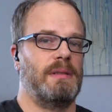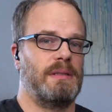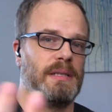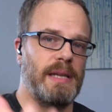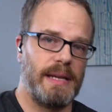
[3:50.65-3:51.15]

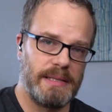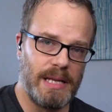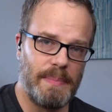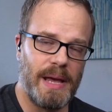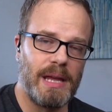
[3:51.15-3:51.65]
to take a
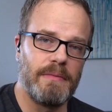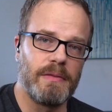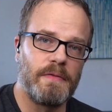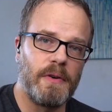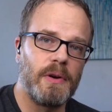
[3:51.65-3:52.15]
step back
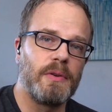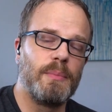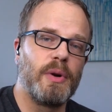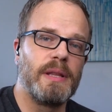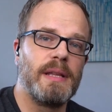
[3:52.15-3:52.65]
even further
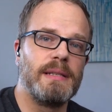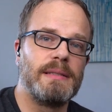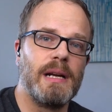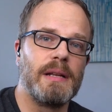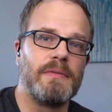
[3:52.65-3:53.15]
and break things
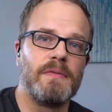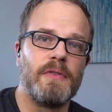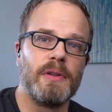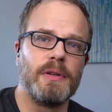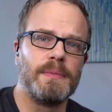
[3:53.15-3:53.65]
down even
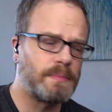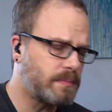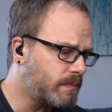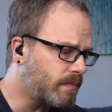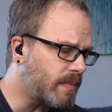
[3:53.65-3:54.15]
further,
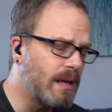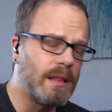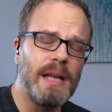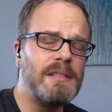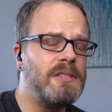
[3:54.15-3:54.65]

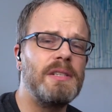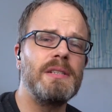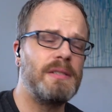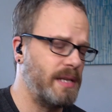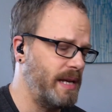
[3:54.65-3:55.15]
let's
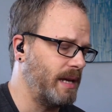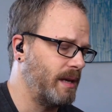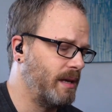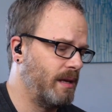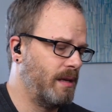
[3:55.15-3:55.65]
just take
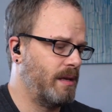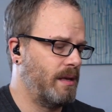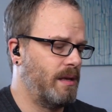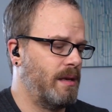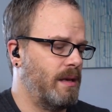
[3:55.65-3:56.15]

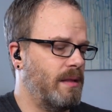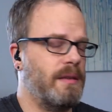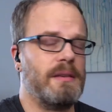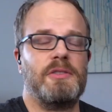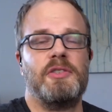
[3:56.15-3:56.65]

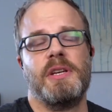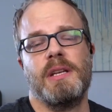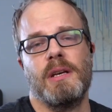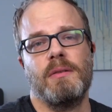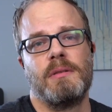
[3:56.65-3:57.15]
this G
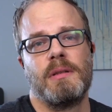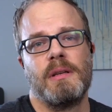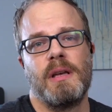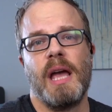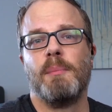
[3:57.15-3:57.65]
note
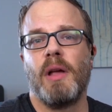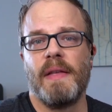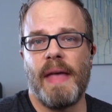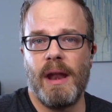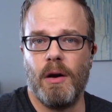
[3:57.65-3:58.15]
and play
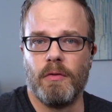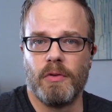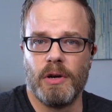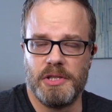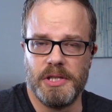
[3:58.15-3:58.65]
that
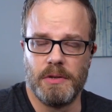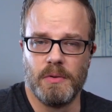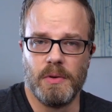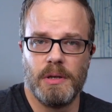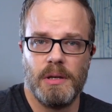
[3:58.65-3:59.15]
over a G
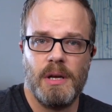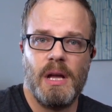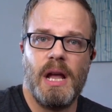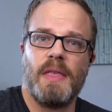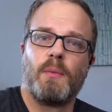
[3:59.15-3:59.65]
chord
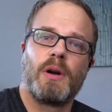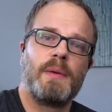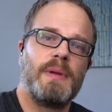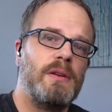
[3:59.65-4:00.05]
and then we're gonna be